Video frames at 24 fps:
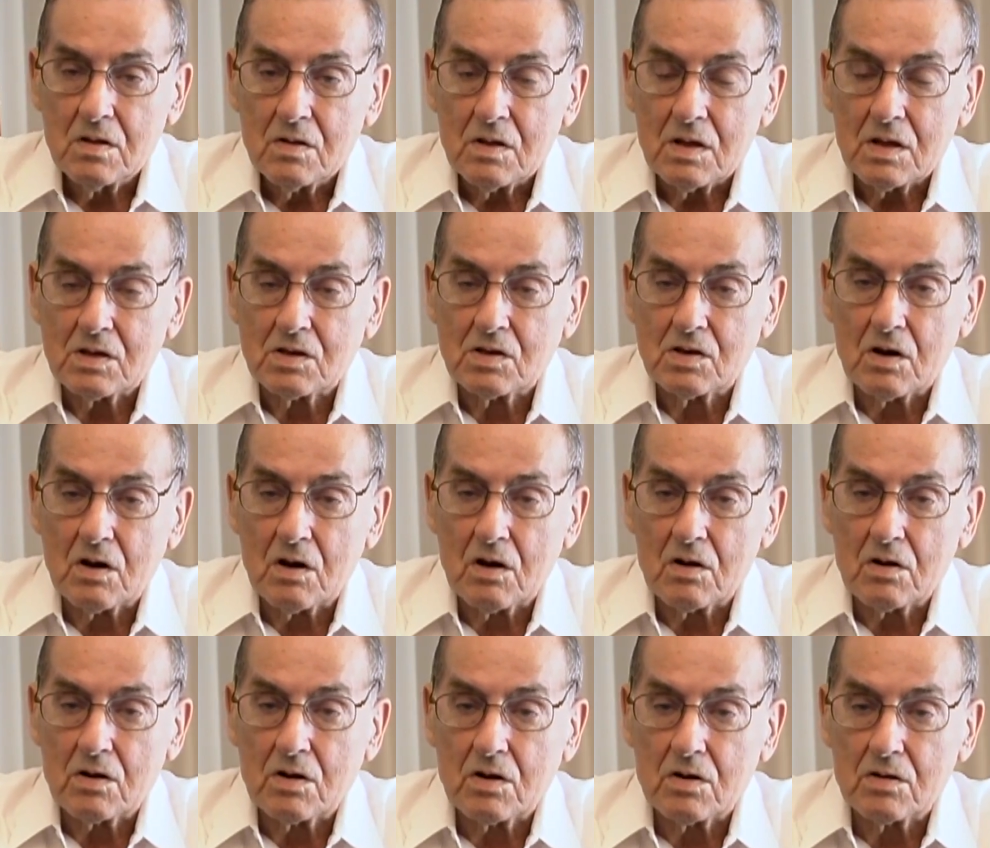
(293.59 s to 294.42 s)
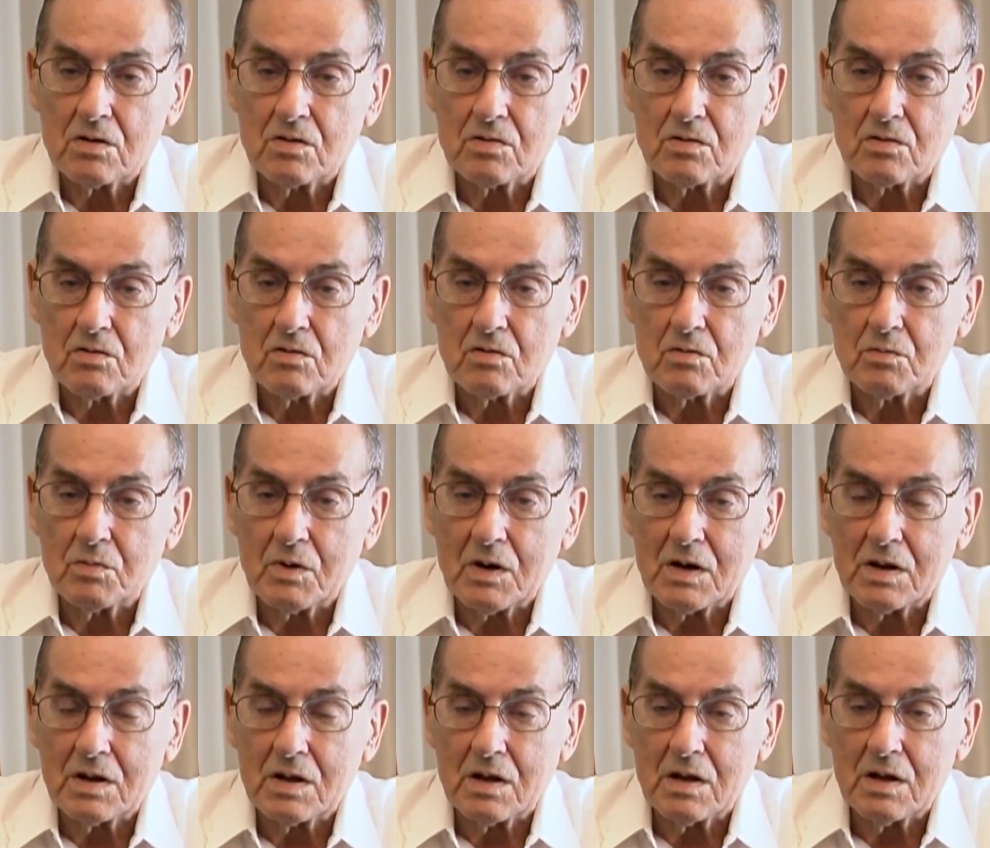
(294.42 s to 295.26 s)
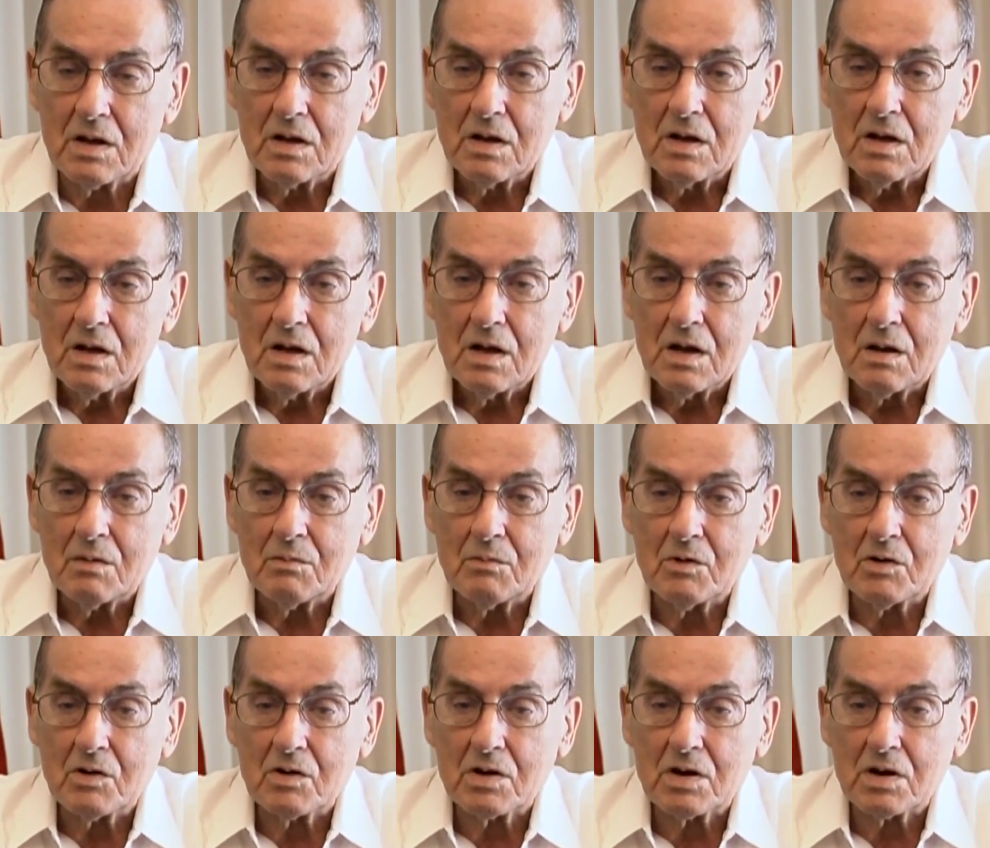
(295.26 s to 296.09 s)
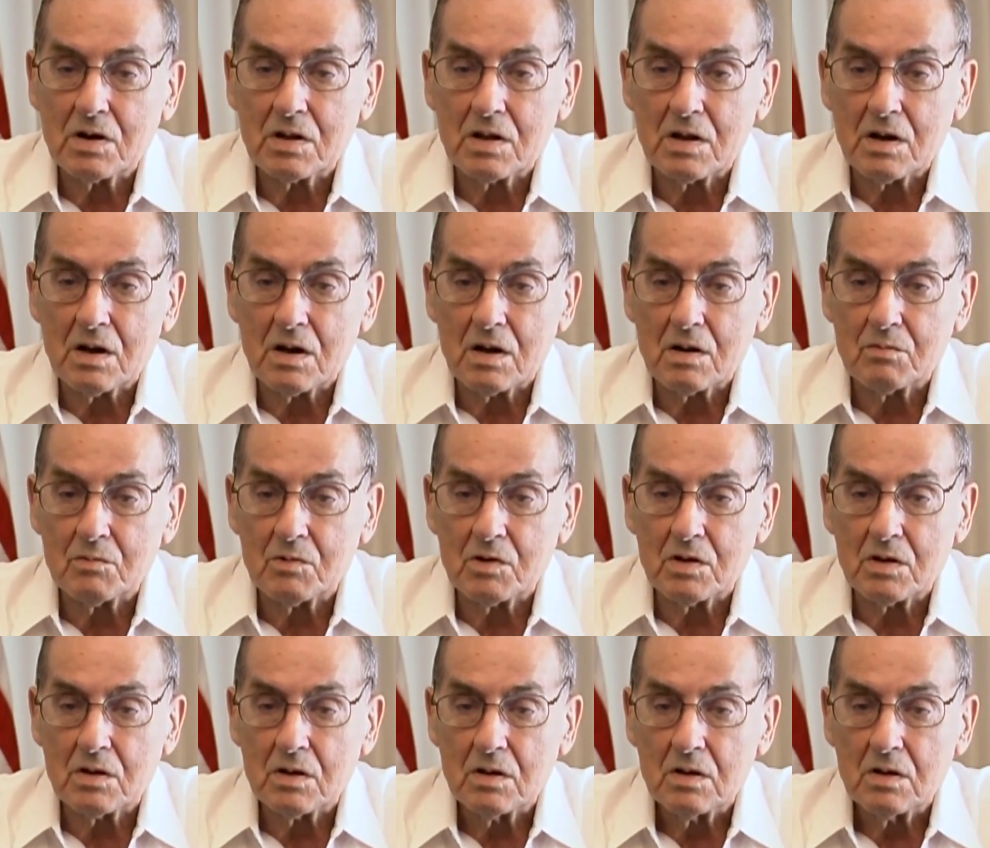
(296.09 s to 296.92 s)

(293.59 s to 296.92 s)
It's all controlled by the American army.